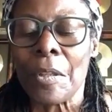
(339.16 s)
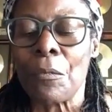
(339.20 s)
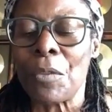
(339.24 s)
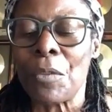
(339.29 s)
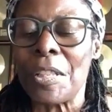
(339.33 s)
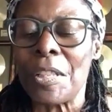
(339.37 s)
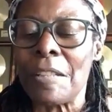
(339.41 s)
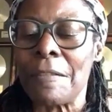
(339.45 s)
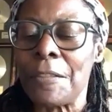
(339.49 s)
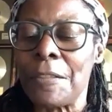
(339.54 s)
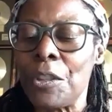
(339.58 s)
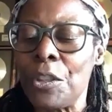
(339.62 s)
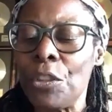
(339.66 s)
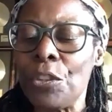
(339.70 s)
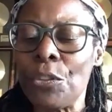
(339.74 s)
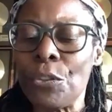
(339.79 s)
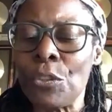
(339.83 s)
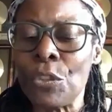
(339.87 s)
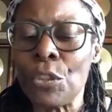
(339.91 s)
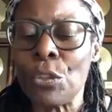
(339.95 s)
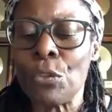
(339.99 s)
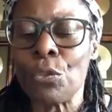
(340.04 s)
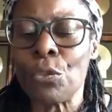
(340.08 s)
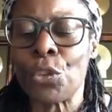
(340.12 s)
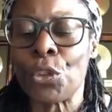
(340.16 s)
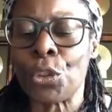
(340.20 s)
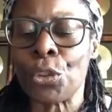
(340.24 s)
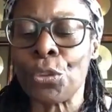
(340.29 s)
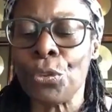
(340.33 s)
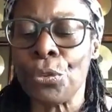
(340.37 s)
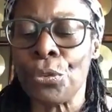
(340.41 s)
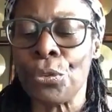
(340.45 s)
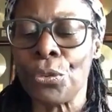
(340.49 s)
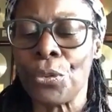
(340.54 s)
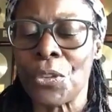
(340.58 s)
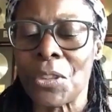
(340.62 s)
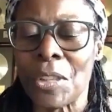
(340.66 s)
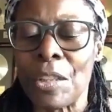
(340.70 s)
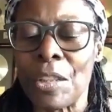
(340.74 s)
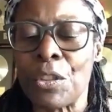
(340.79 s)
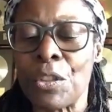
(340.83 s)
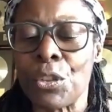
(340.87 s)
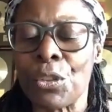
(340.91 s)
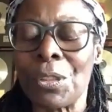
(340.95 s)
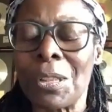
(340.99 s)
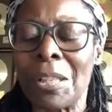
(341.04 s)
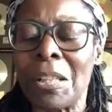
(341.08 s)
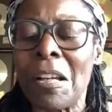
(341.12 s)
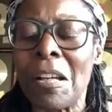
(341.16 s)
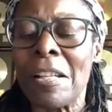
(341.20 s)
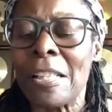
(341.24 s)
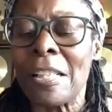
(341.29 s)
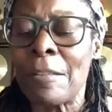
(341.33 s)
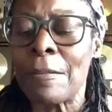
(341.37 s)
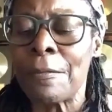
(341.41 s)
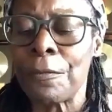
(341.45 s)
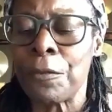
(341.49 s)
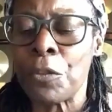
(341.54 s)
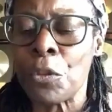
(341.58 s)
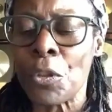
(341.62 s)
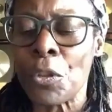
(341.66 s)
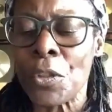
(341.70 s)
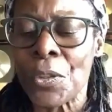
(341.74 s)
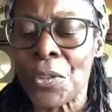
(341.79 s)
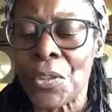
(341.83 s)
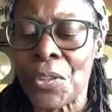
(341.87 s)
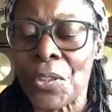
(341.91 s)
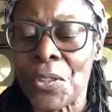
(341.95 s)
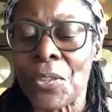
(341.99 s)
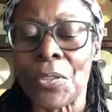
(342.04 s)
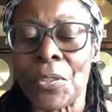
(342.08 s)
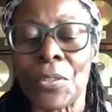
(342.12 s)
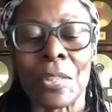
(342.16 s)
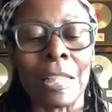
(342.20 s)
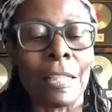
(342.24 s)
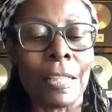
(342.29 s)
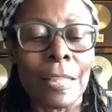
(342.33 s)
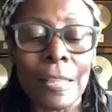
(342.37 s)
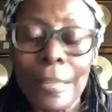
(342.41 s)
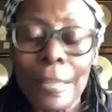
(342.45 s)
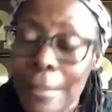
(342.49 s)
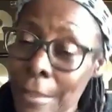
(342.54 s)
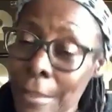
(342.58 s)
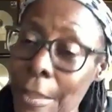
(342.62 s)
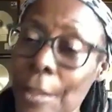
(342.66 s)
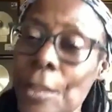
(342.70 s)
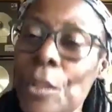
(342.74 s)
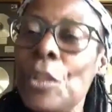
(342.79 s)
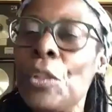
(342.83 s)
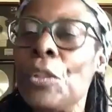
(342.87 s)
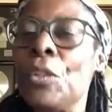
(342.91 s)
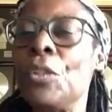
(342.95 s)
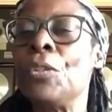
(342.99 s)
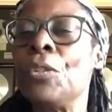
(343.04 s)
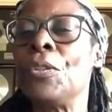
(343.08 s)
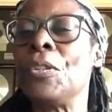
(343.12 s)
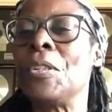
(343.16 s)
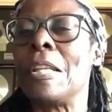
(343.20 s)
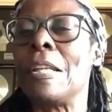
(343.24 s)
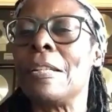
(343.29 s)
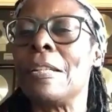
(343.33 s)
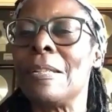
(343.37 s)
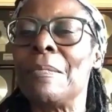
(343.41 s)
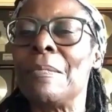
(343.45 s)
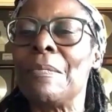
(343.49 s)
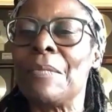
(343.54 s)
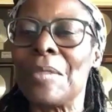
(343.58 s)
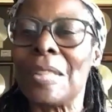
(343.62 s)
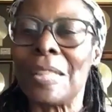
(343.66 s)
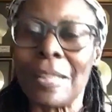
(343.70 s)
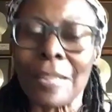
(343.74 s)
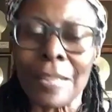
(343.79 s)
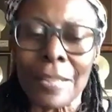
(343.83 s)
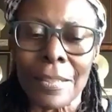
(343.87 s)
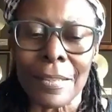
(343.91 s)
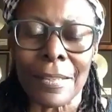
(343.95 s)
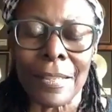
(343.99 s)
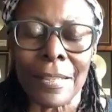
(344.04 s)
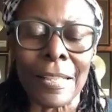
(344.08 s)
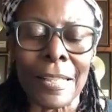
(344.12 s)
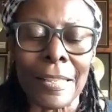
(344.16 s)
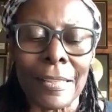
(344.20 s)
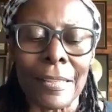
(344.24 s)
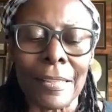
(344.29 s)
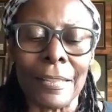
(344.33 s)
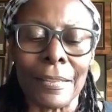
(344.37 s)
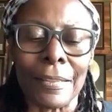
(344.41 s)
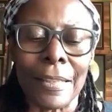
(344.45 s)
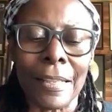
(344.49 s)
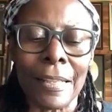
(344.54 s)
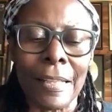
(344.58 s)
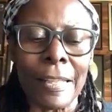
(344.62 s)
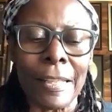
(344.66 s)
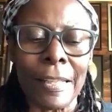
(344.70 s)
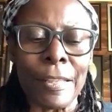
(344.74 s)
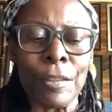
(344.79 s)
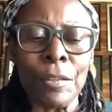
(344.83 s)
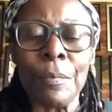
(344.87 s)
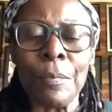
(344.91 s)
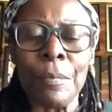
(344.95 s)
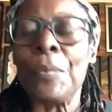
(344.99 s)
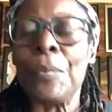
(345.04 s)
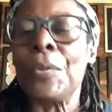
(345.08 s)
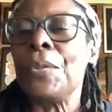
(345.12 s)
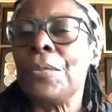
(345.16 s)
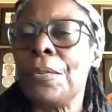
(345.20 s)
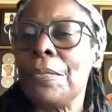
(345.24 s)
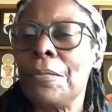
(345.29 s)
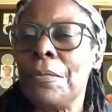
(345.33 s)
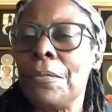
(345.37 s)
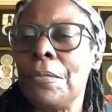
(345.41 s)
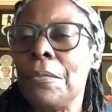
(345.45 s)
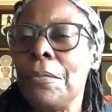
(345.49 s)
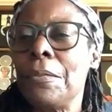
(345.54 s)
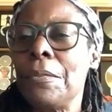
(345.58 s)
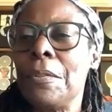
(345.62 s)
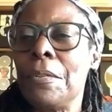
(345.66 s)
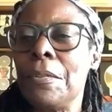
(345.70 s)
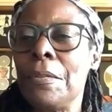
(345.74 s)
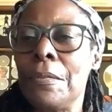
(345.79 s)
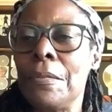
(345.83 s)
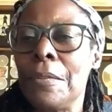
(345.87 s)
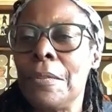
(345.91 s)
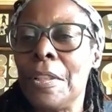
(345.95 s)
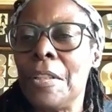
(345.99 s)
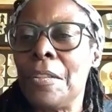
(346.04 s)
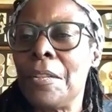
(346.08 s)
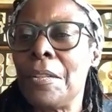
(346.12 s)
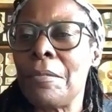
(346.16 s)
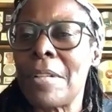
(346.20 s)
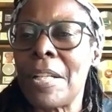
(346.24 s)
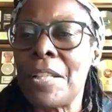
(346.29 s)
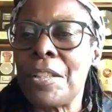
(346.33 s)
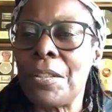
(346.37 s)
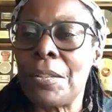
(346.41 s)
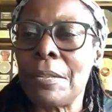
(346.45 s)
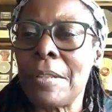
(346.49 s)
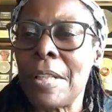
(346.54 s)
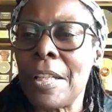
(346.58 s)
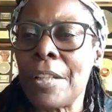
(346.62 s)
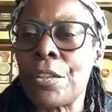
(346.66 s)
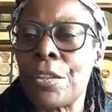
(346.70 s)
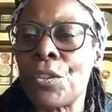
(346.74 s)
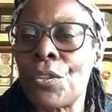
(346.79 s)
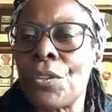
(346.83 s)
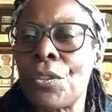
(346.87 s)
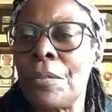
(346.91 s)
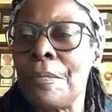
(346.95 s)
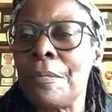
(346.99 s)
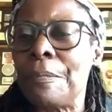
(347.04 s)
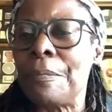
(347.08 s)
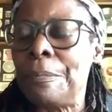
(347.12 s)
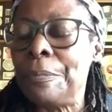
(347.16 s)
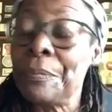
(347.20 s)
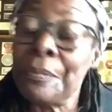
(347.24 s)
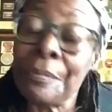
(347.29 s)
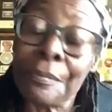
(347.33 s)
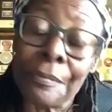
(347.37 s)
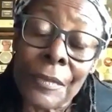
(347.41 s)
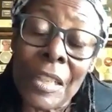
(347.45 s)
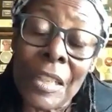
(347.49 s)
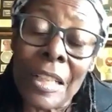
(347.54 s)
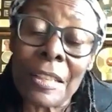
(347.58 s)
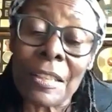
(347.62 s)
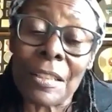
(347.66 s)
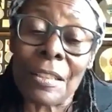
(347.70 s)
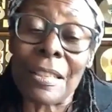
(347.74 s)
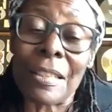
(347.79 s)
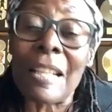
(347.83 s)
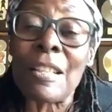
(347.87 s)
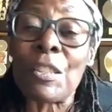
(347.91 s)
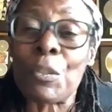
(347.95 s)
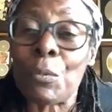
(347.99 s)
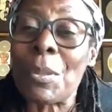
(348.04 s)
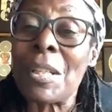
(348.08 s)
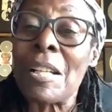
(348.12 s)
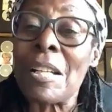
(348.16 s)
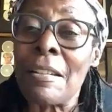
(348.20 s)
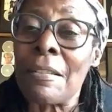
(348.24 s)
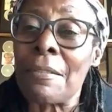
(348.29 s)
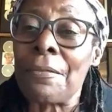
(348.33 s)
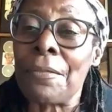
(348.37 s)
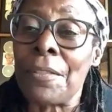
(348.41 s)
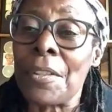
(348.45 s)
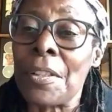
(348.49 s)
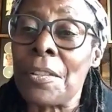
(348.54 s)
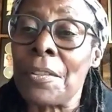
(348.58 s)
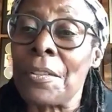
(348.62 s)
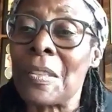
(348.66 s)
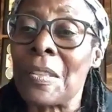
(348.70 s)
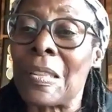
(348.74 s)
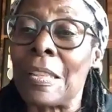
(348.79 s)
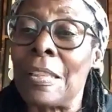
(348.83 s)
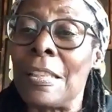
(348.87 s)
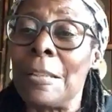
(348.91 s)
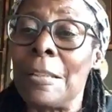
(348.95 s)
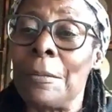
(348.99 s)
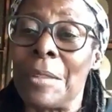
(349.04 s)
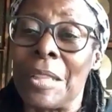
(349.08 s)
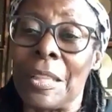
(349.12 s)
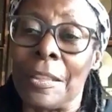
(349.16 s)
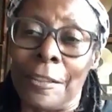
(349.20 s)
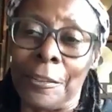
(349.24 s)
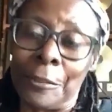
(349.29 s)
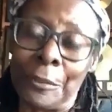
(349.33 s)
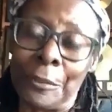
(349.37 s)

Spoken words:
whatever you choose as your guiding forces, use them, because they help you in the right direction. That's what I have found anyway.